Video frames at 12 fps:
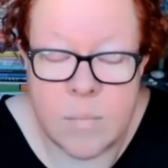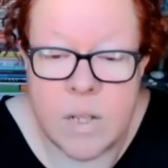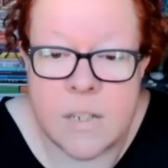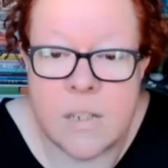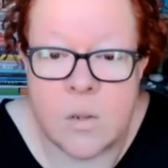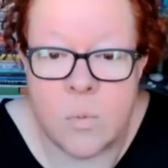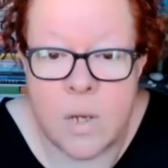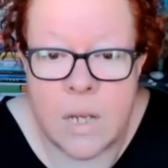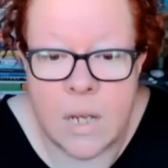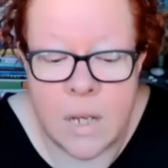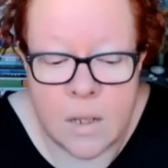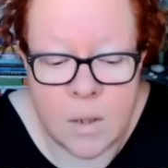Blessed are
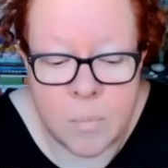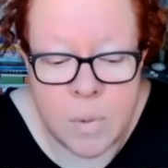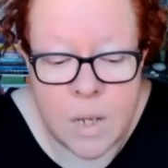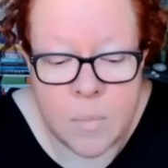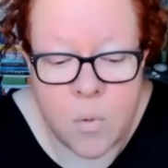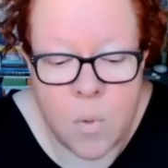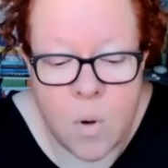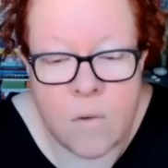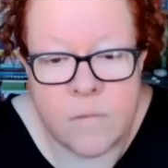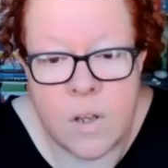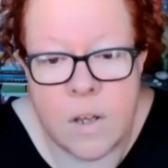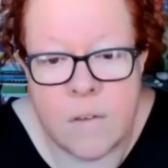we, the people
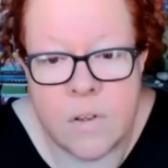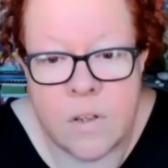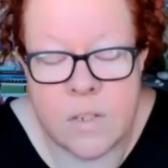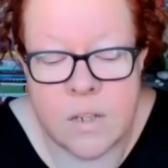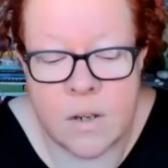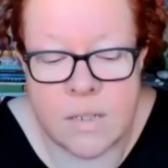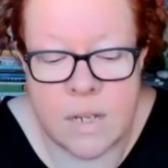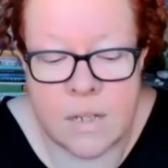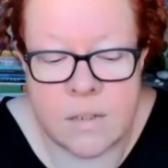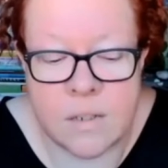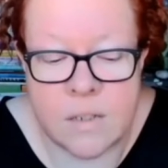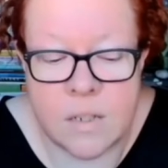of diverse
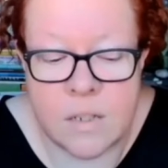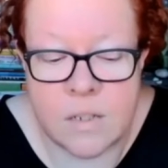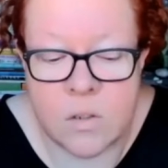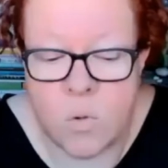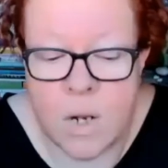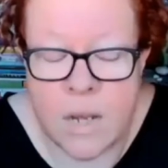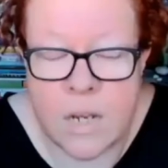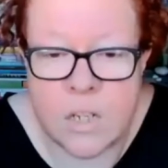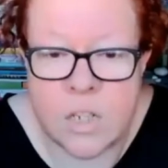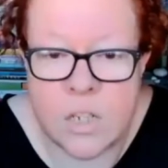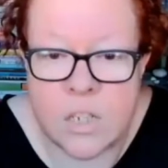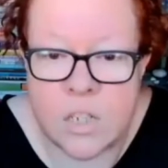identities, all
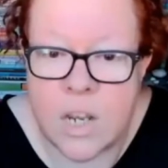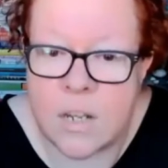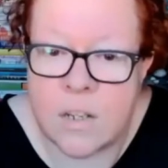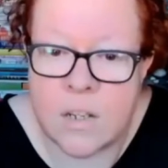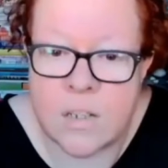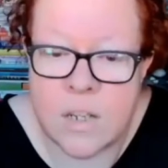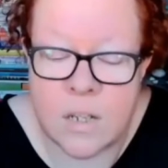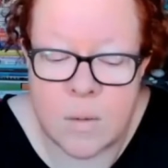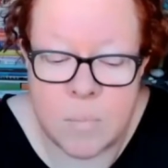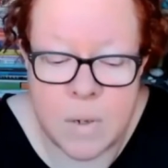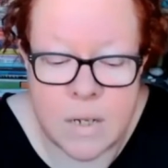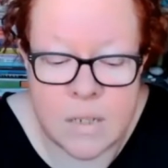ages, genders, and
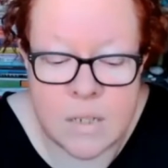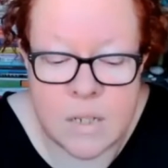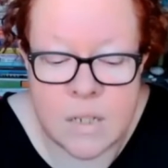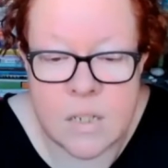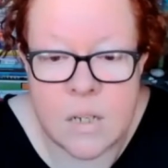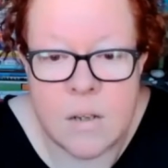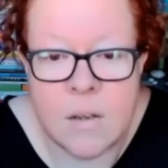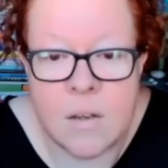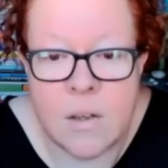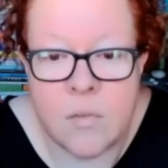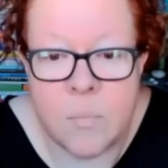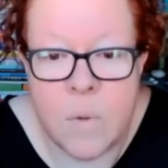abilities,
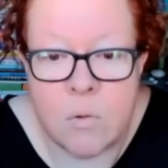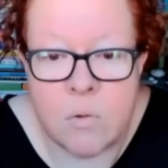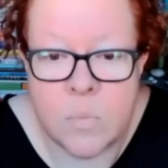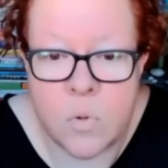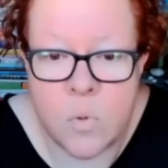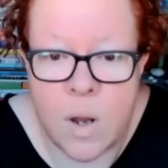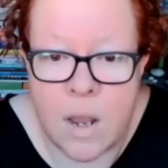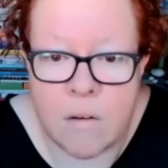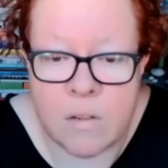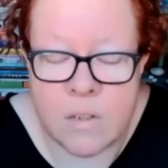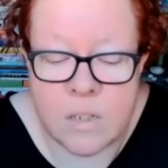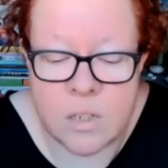of multiple
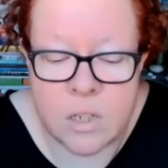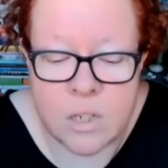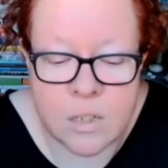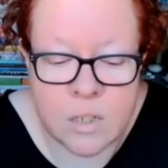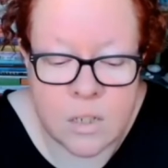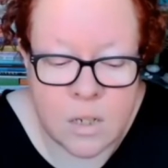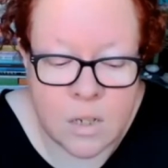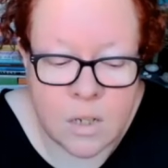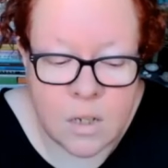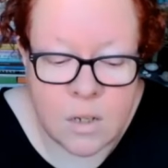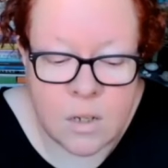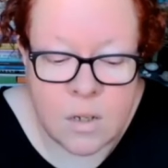heritages.
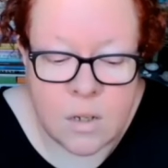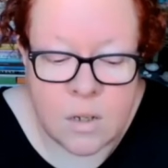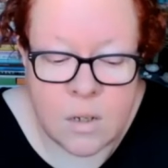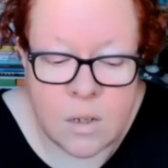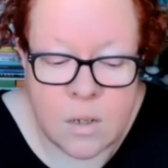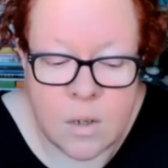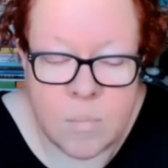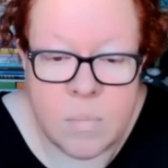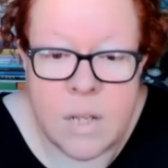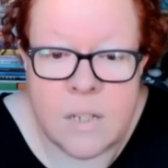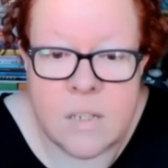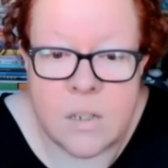
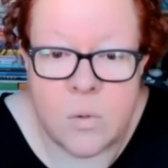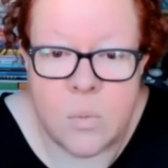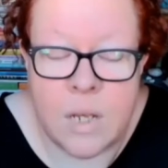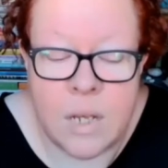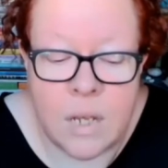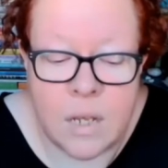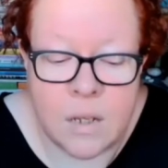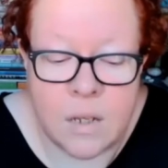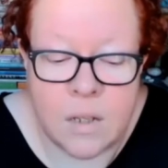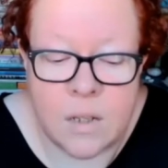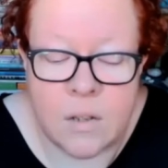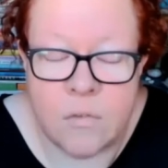Blessed are we,
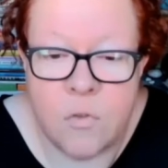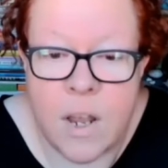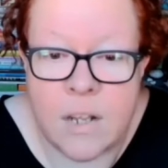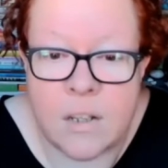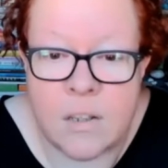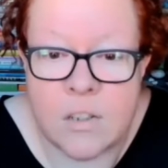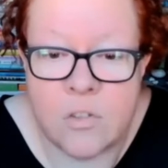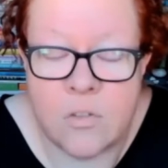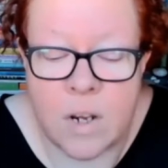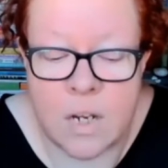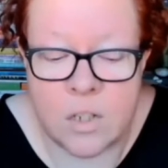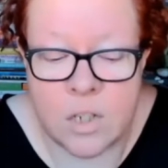the friend, the
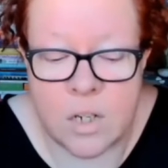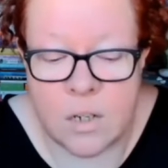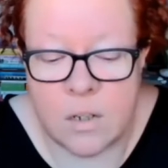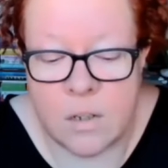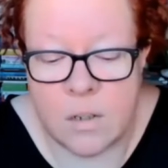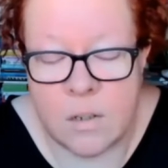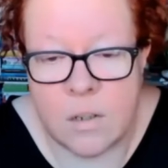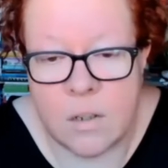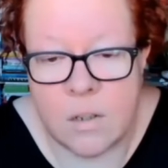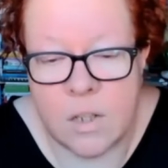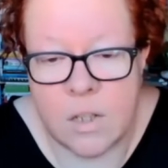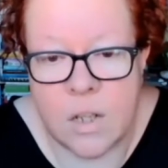stranger,
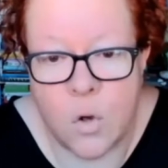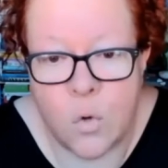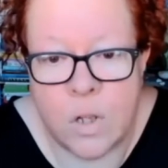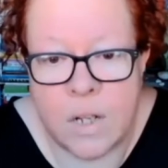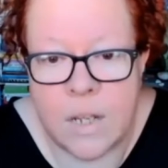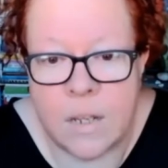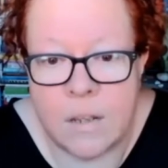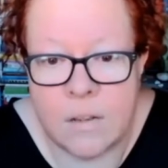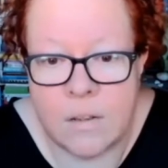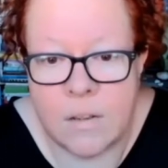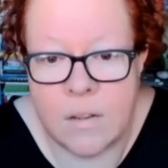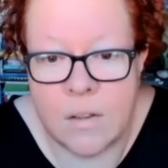the lonely,
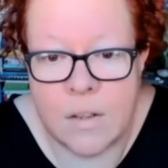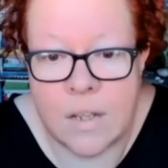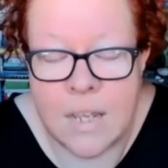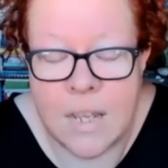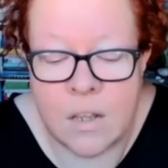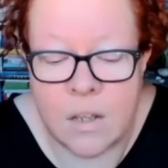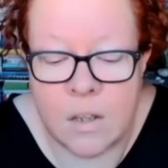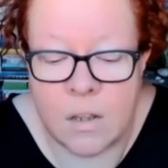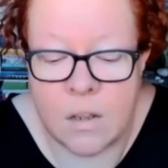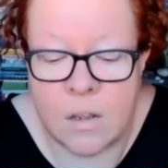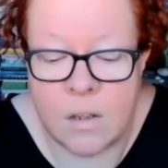the hidden,